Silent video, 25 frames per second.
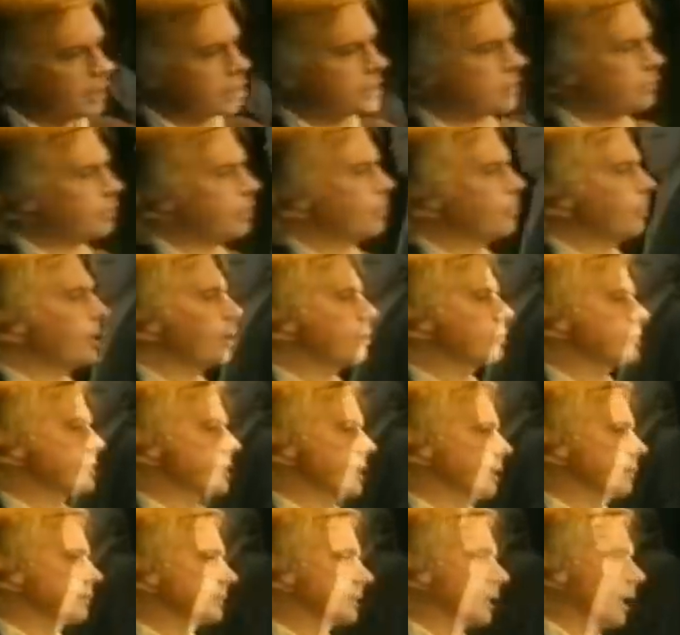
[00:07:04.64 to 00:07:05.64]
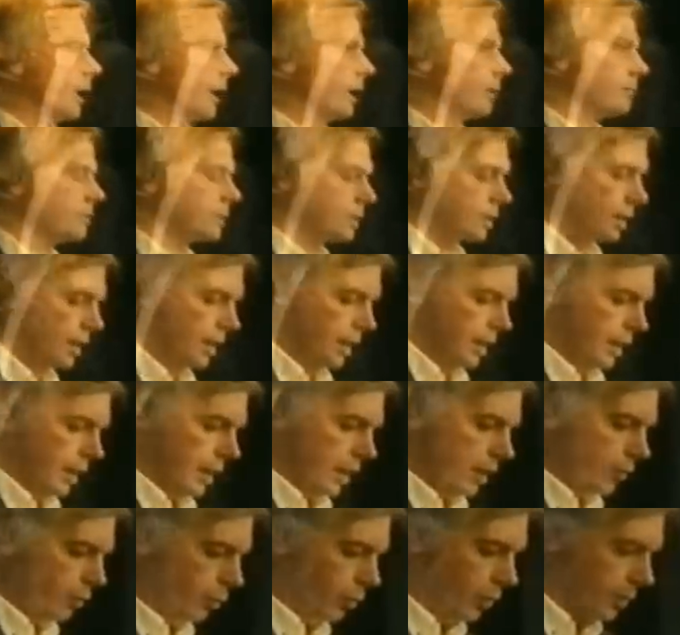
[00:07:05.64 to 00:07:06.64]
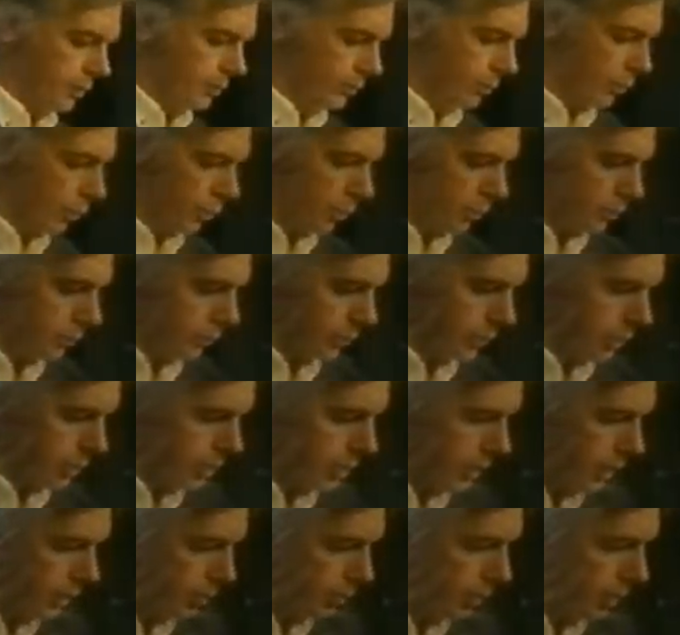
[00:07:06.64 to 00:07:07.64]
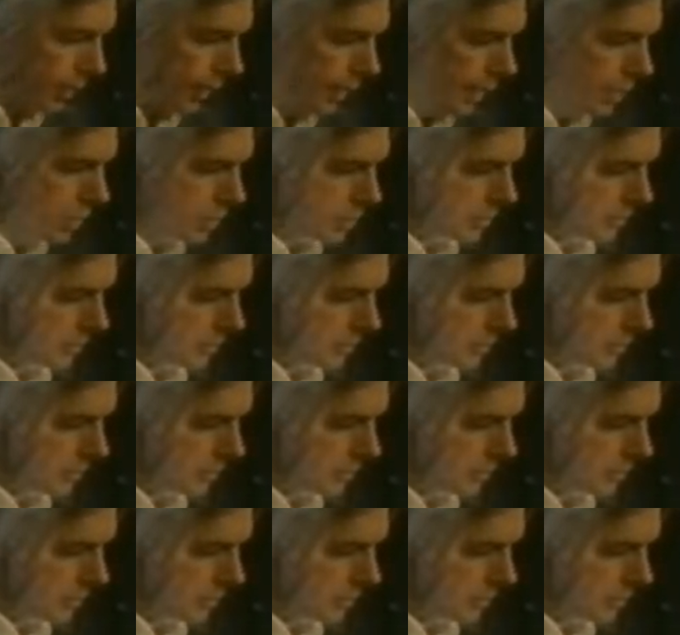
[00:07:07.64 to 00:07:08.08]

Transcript: to be both sometimes if we fall for the manipulation.